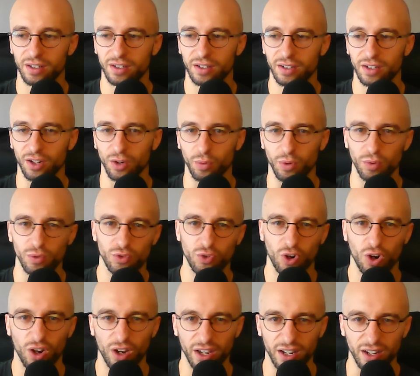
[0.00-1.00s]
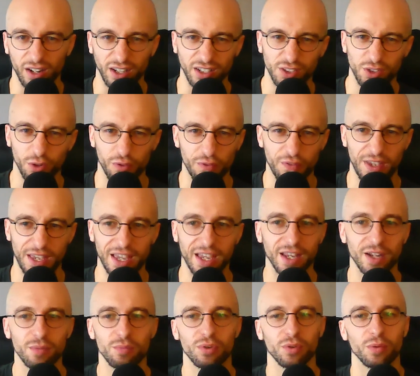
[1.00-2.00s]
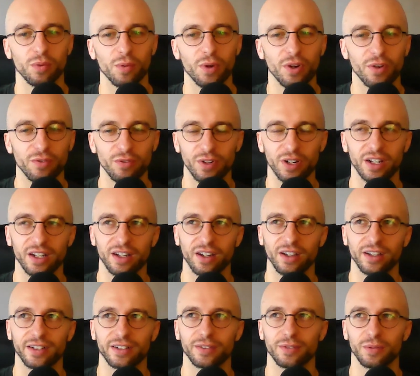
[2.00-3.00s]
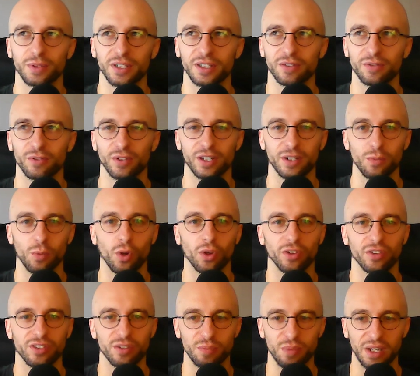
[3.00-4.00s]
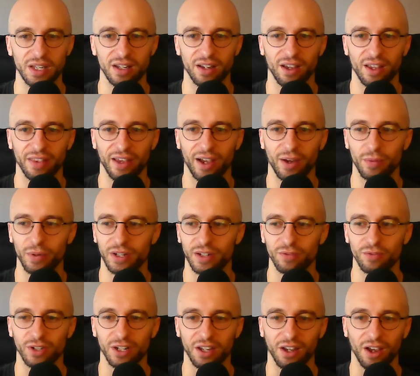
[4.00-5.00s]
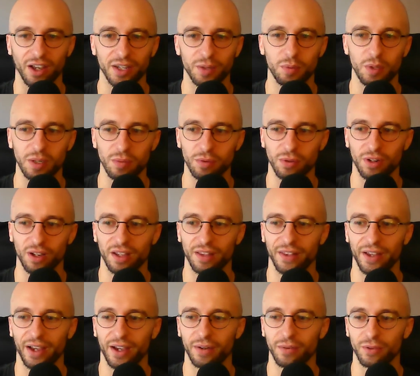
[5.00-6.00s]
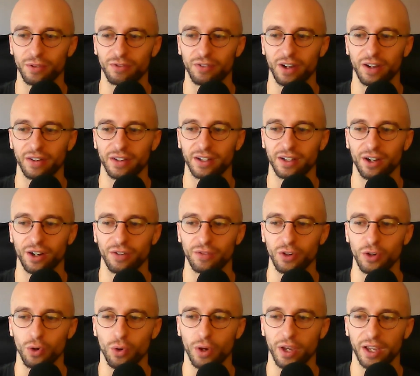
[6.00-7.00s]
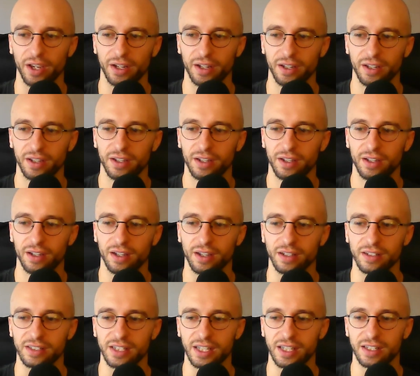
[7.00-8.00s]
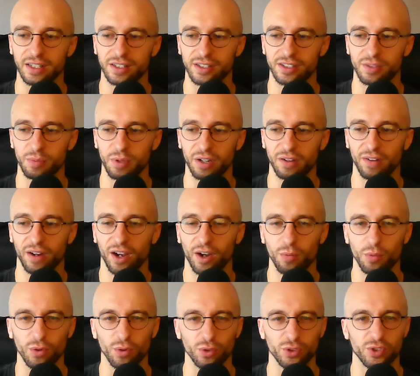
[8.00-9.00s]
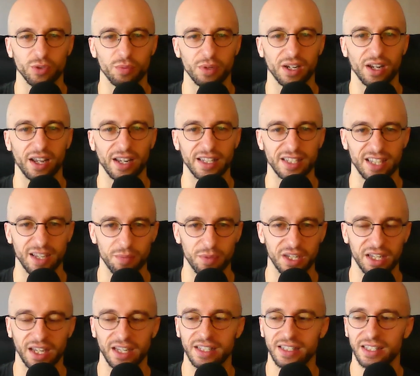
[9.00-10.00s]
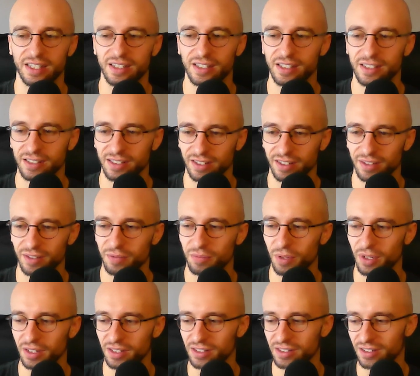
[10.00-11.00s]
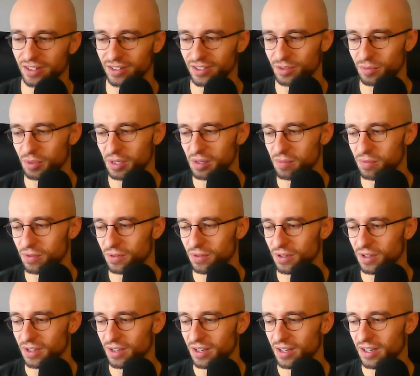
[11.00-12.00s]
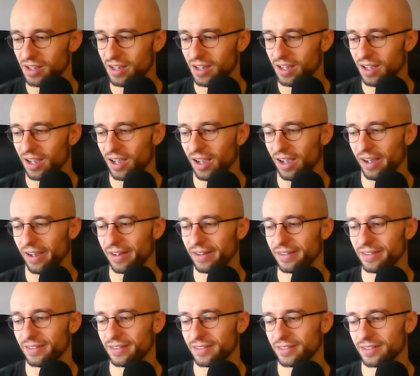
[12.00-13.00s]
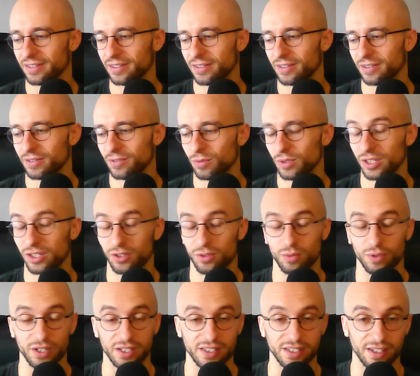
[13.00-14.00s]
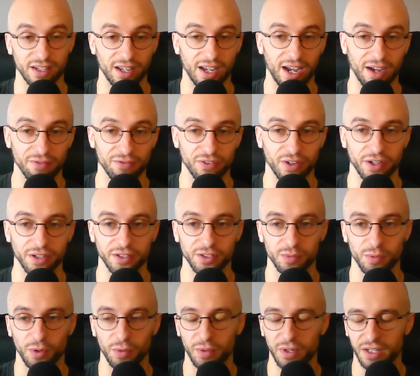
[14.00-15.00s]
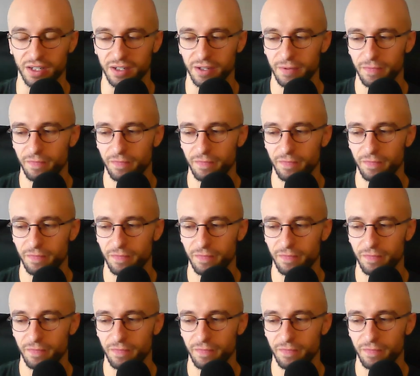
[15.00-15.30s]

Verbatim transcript: you know, we would try and like sort of fit in, but we weren't really like, we didn't really want to be like that. We didn't really like people like that. We found it kind of annoying and tedious to be around. We were also a bit like intimidated, you know, by these kinds of people. And we just wanted to like have fun and smoke weed